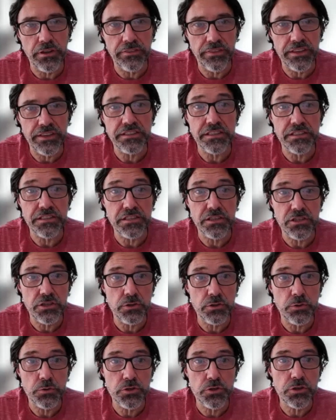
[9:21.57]
And this is a
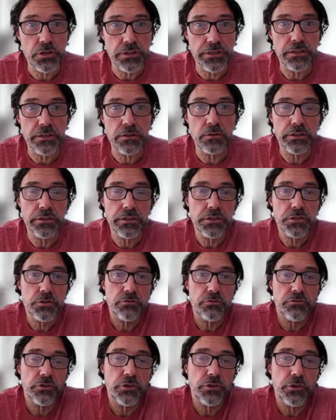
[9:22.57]
huge clinical
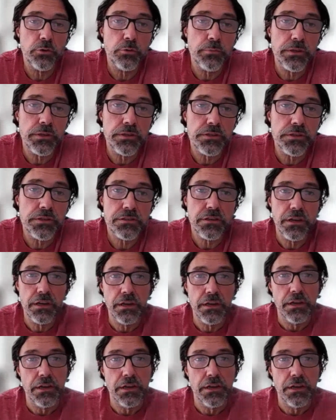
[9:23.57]
issue for humans.